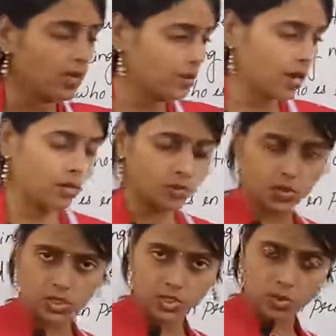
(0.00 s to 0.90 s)
Now you
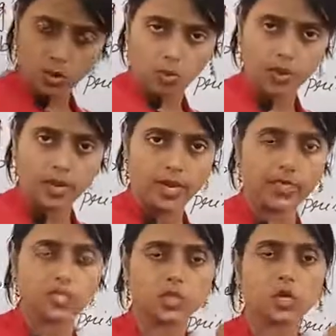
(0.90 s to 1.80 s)
just go
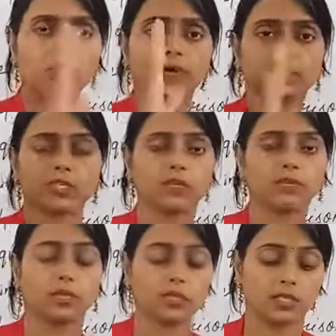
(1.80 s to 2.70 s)
and stop
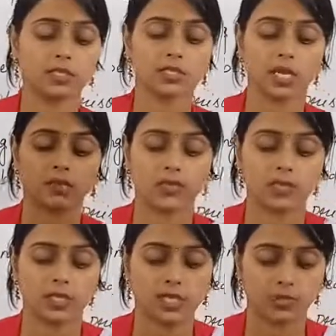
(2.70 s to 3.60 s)
asking me this type of
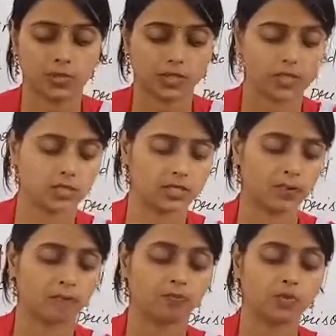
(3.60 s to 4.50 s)
silly
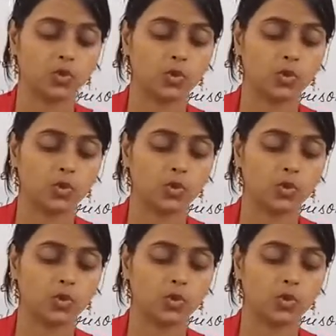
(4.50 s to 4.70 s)
questions.